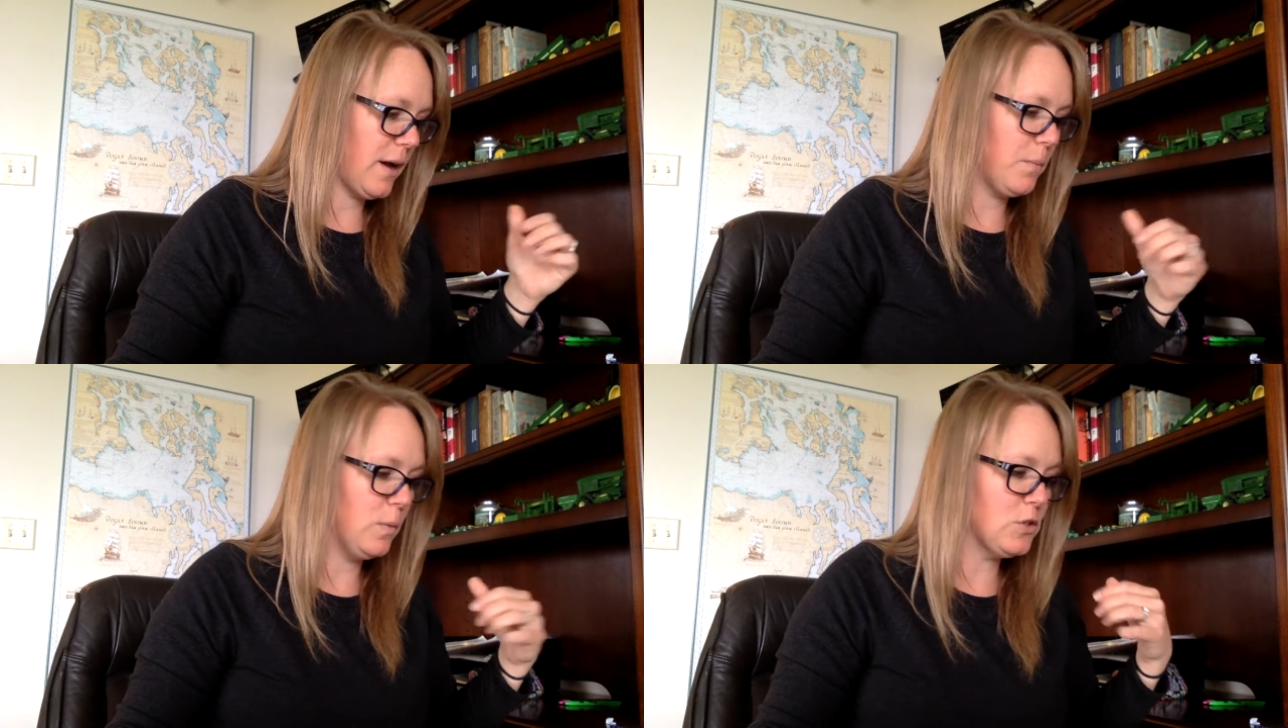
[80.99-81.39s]

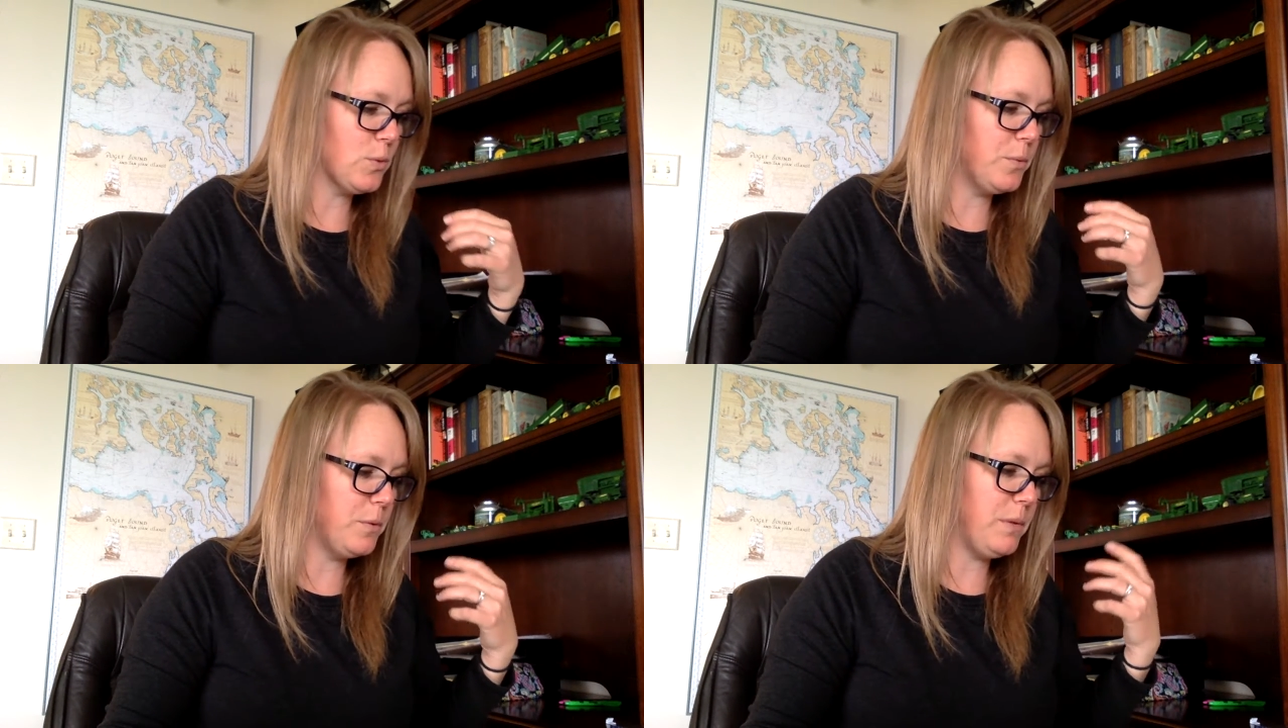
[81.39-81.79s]
Which
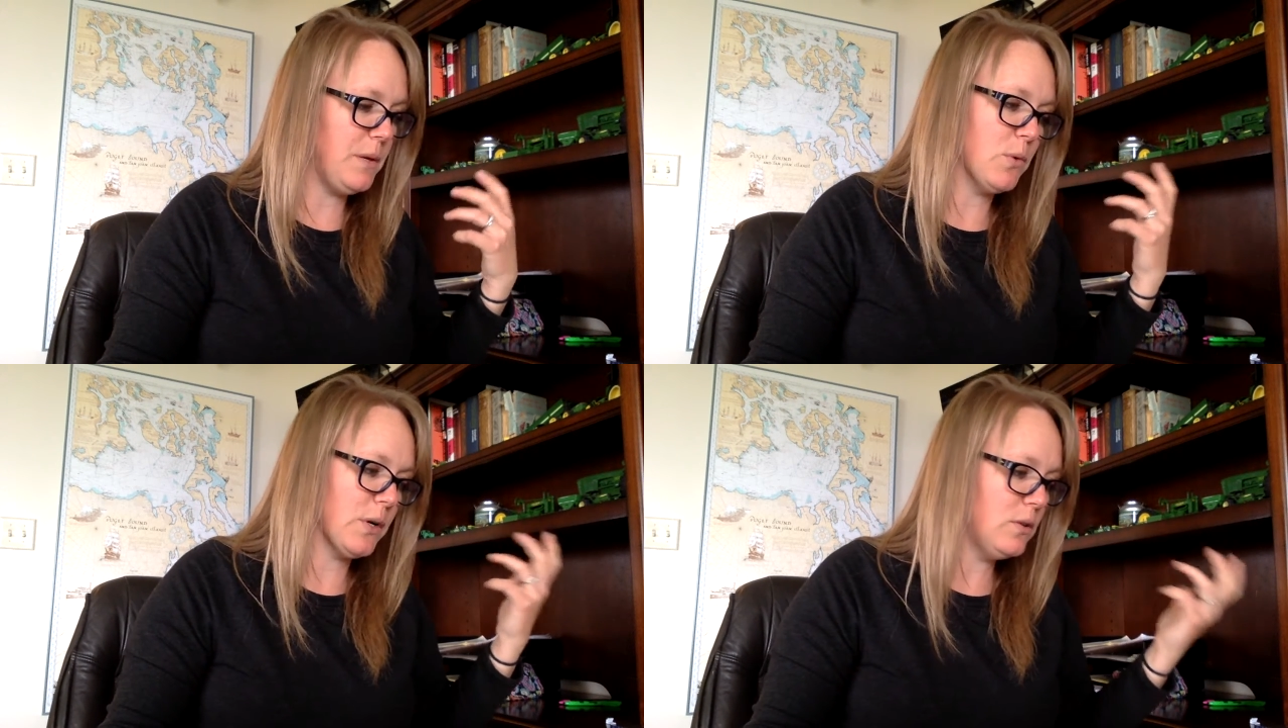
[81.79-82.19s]
one would be
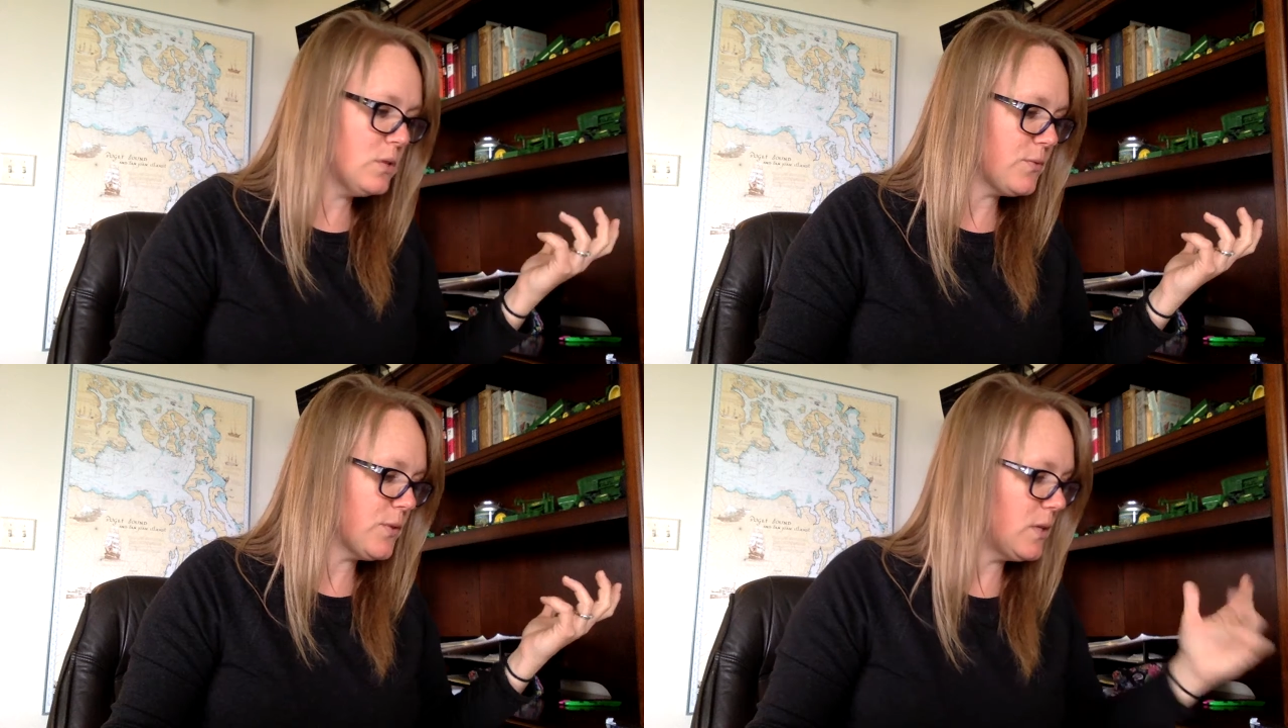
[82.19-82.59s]
more
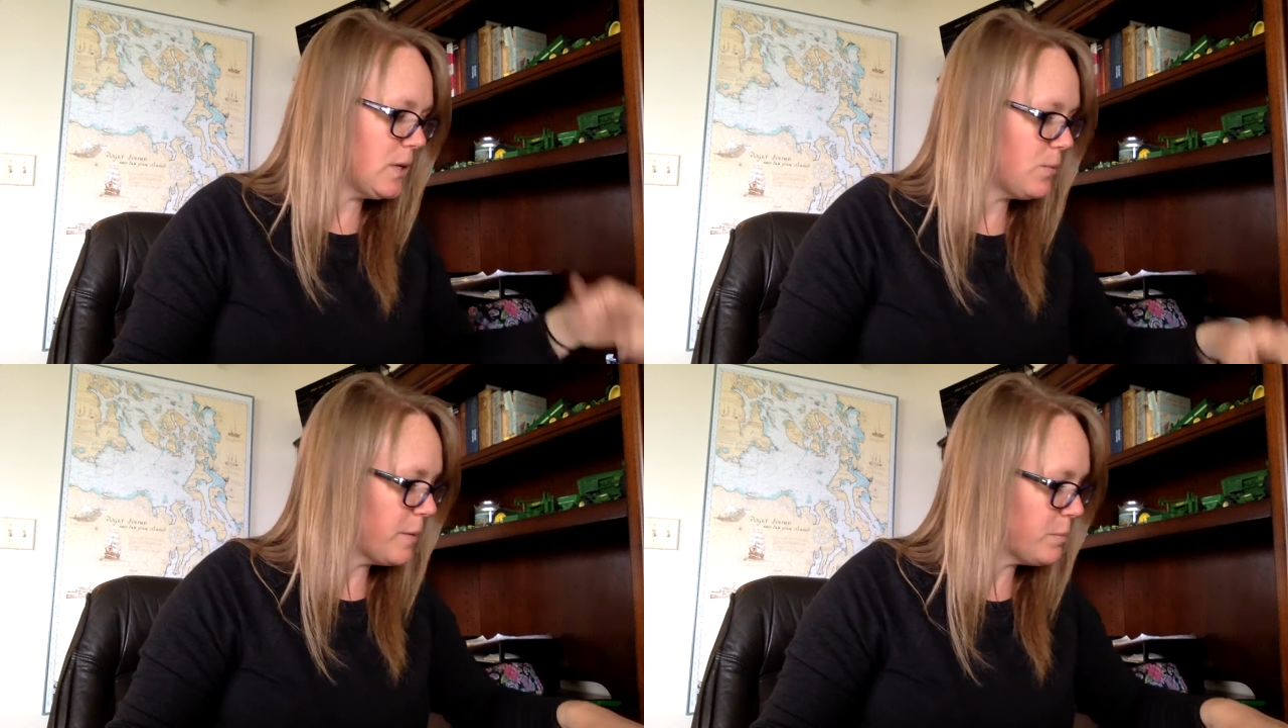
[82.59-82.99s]
useful
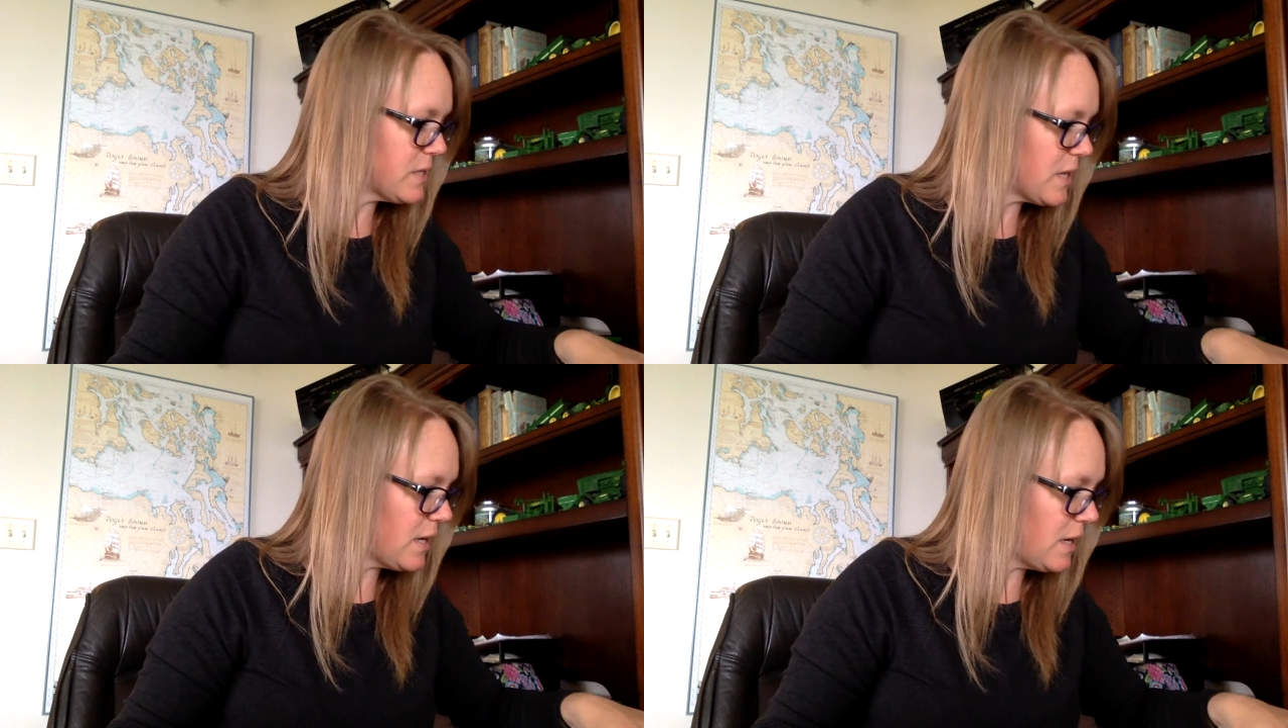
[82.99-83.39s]
in
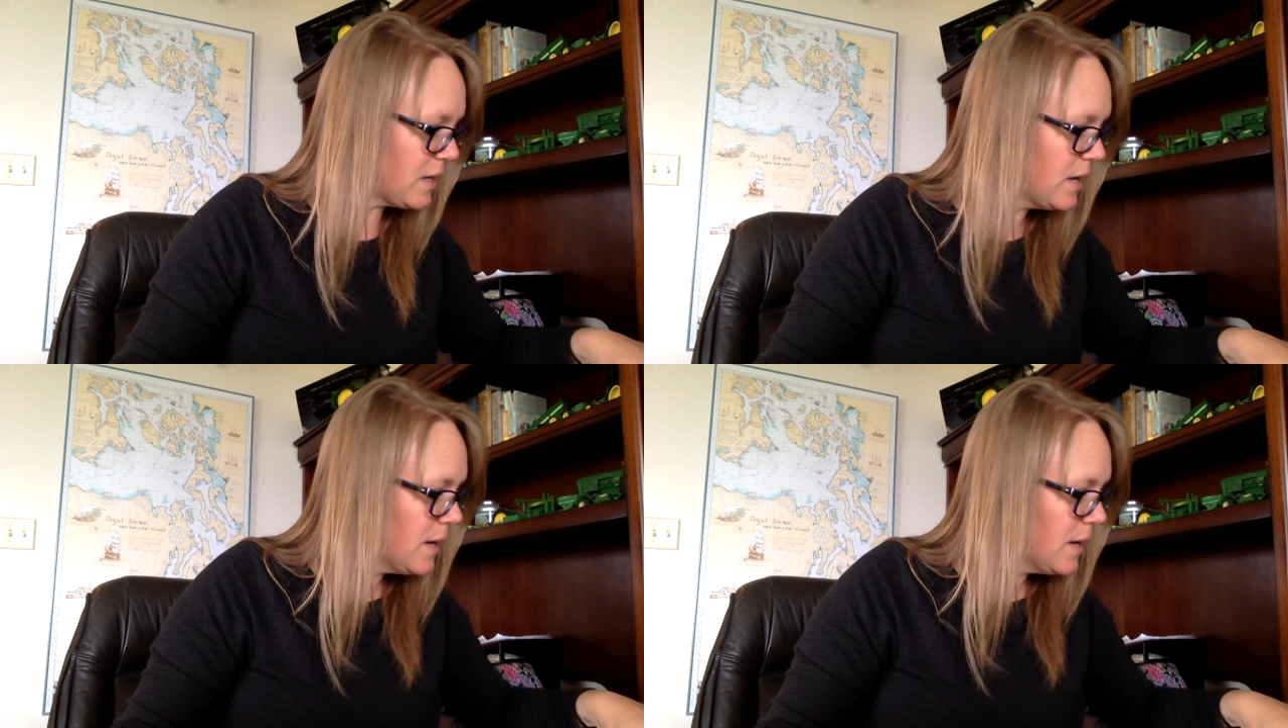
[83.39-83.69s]
representing